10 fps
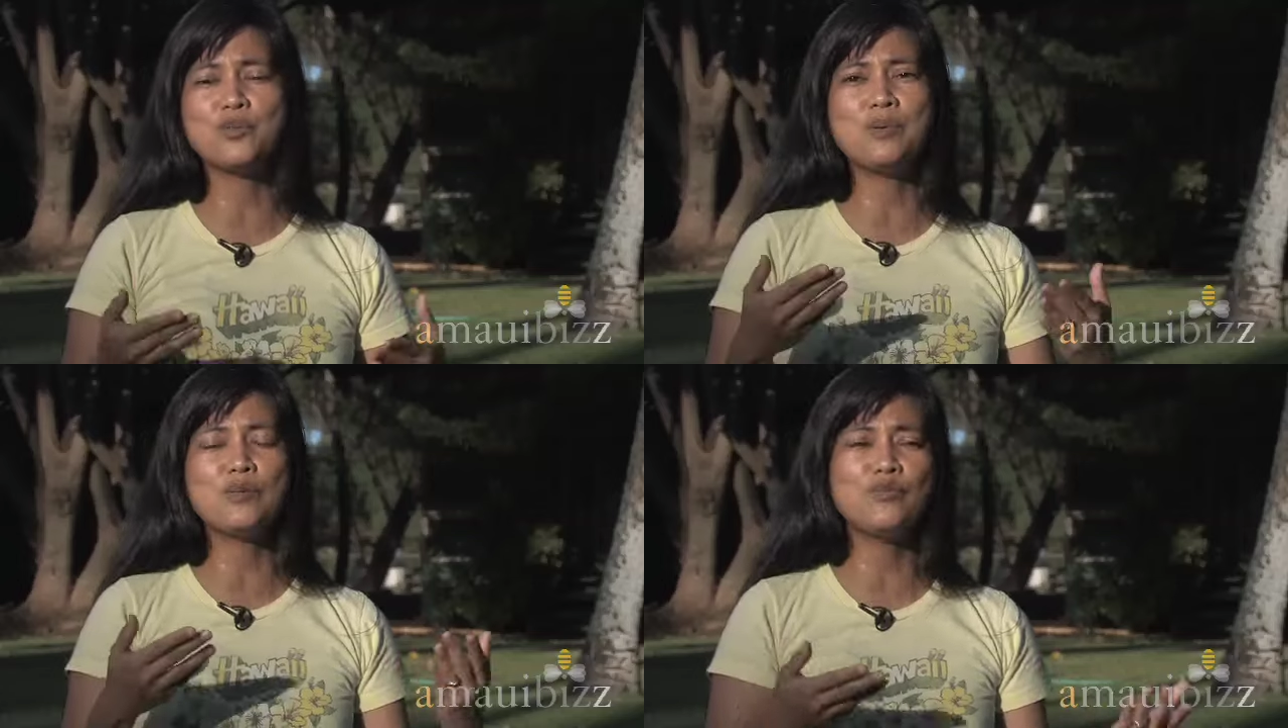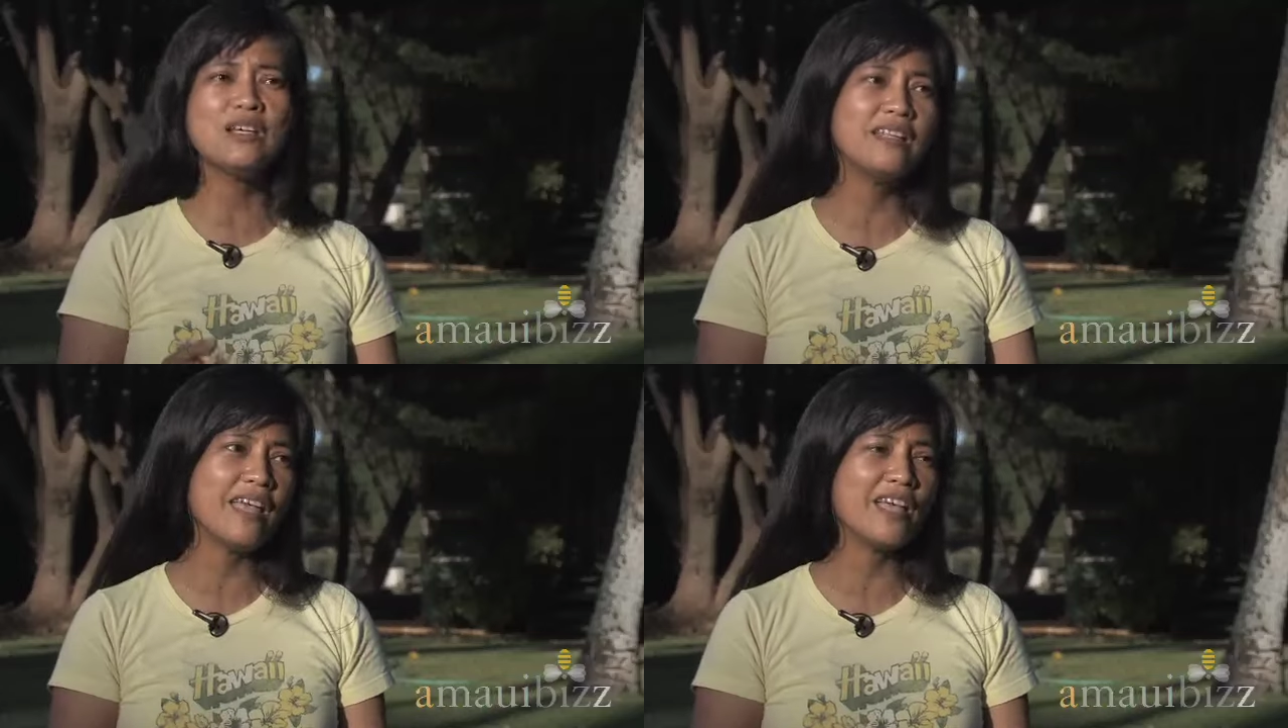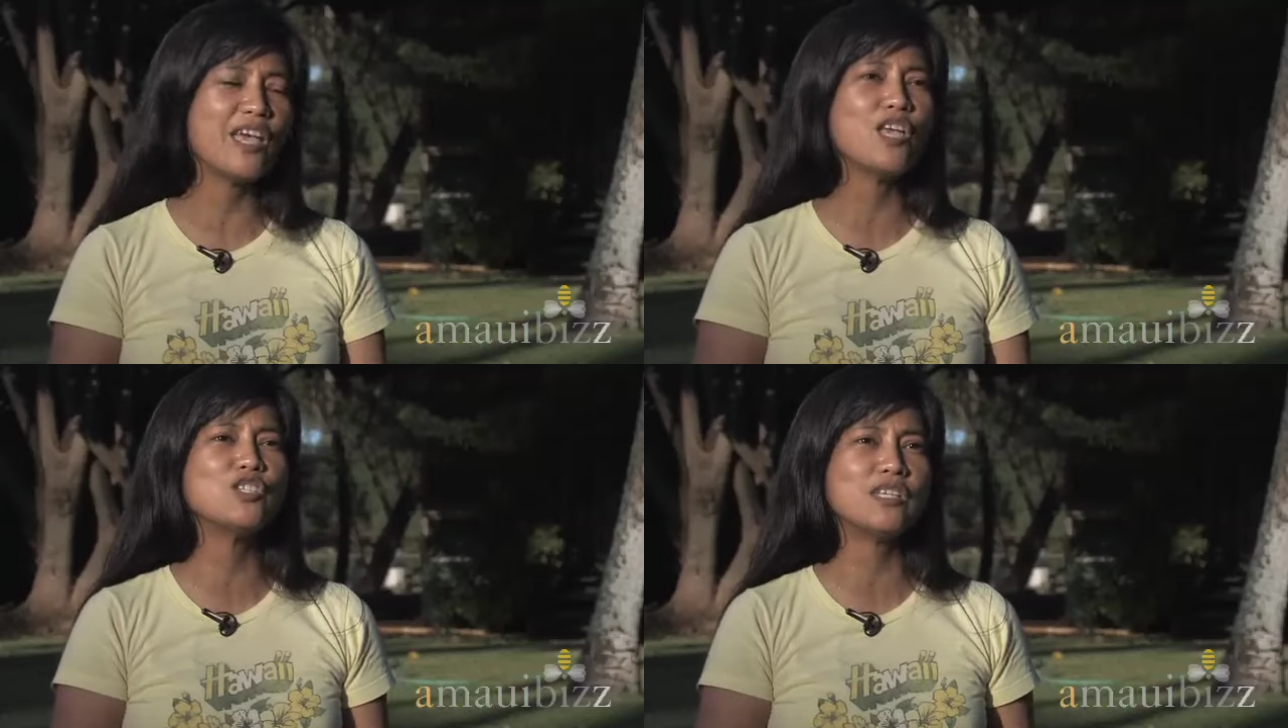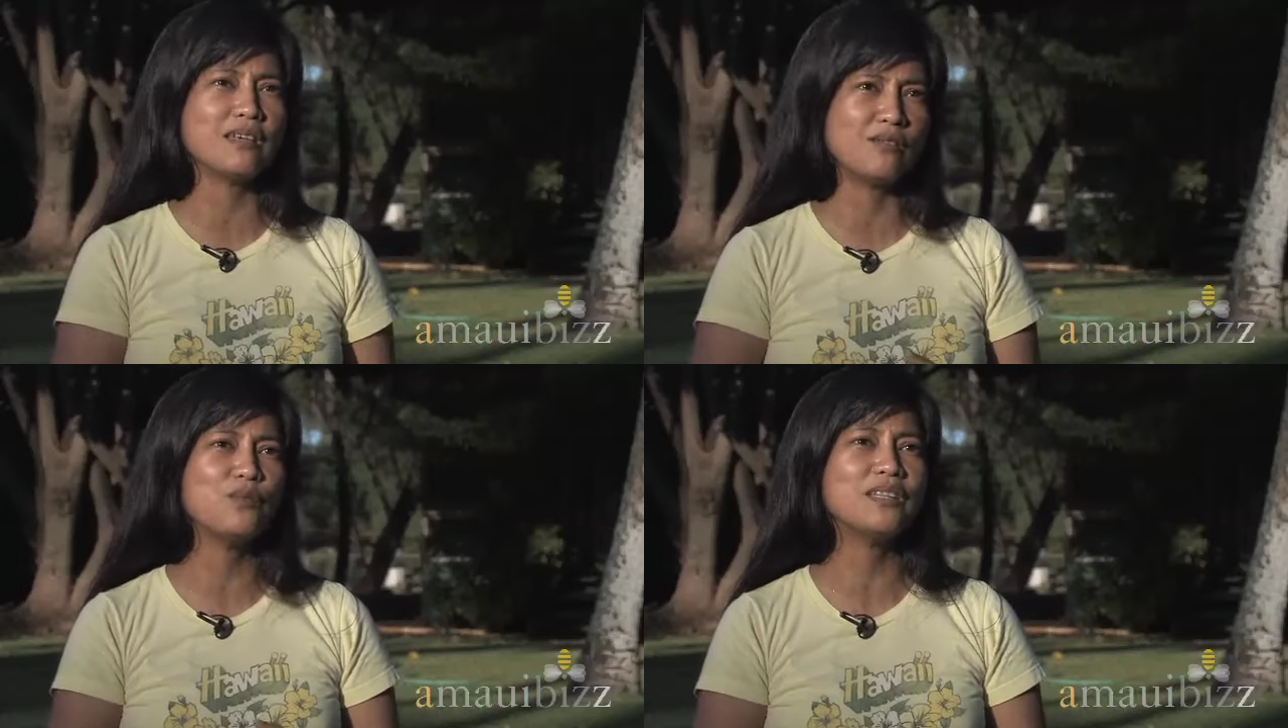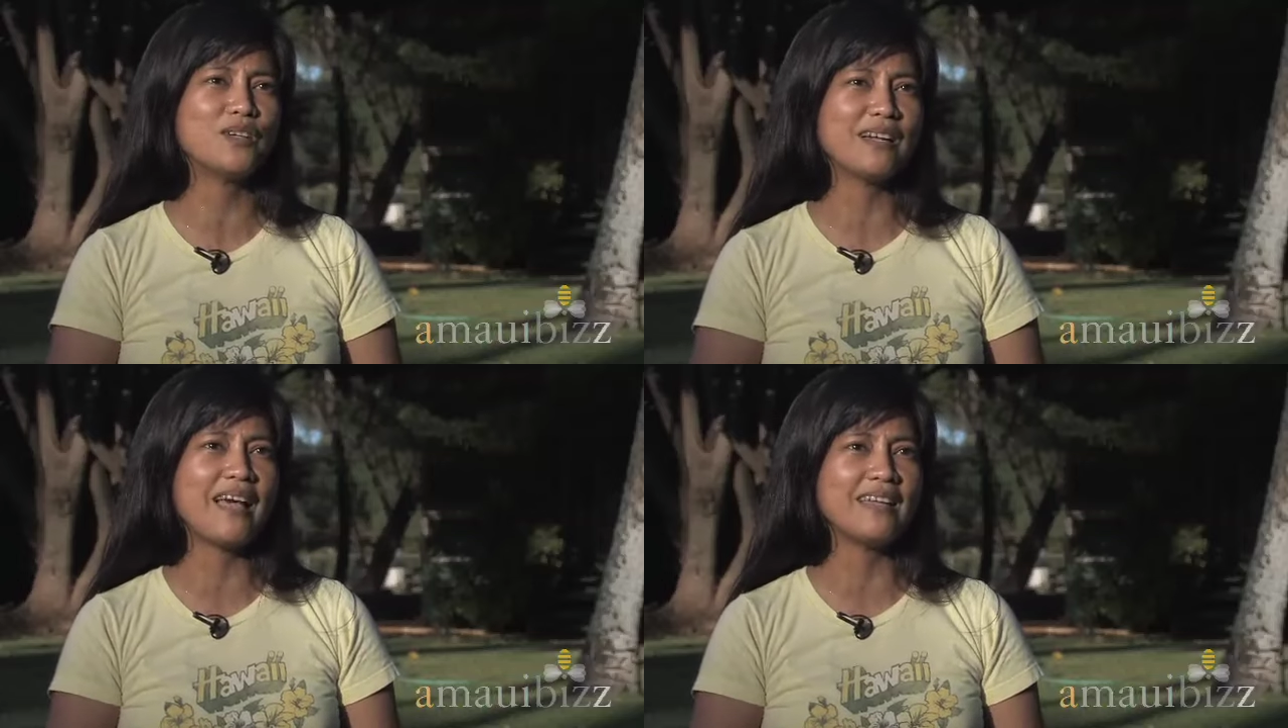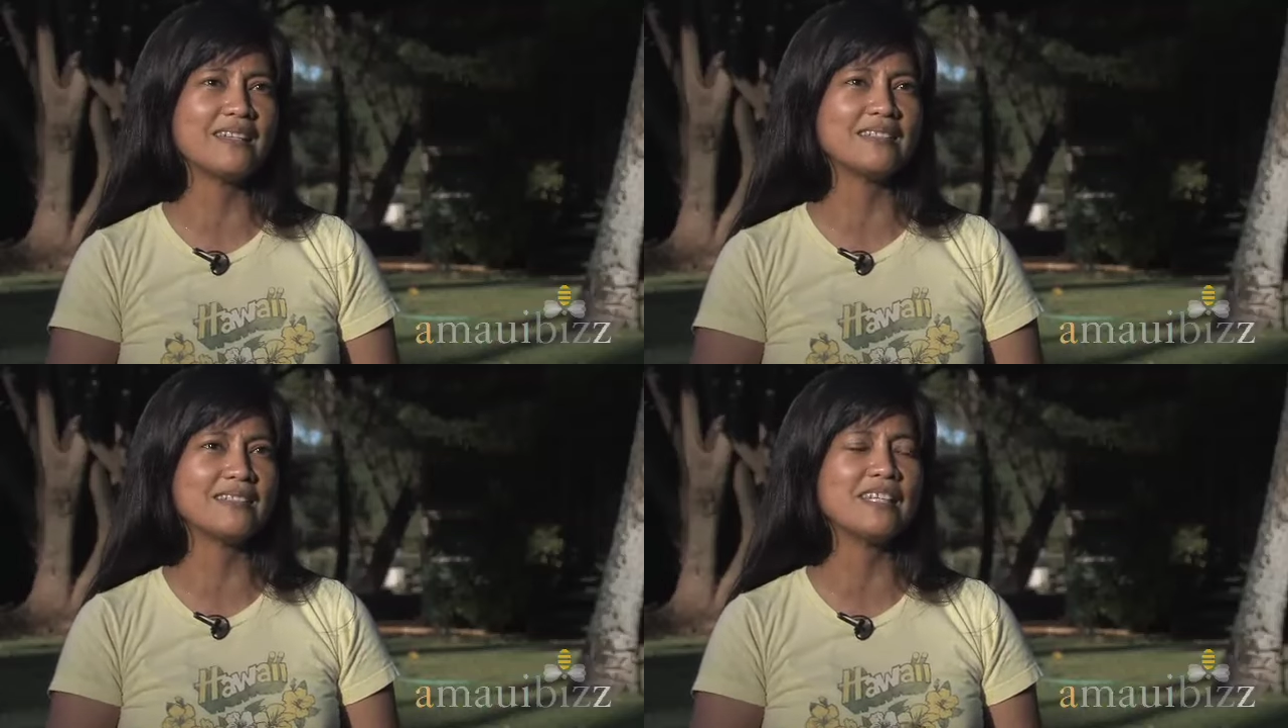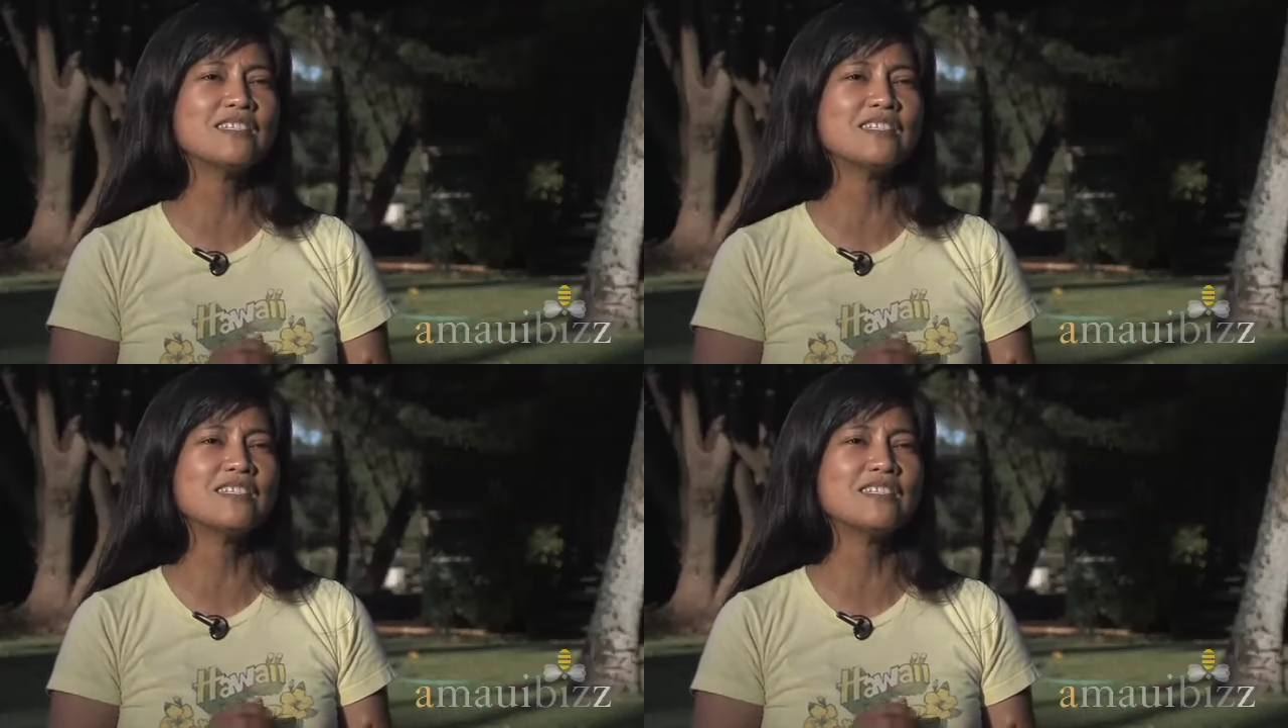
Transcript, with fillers: to be really engaging with their clients.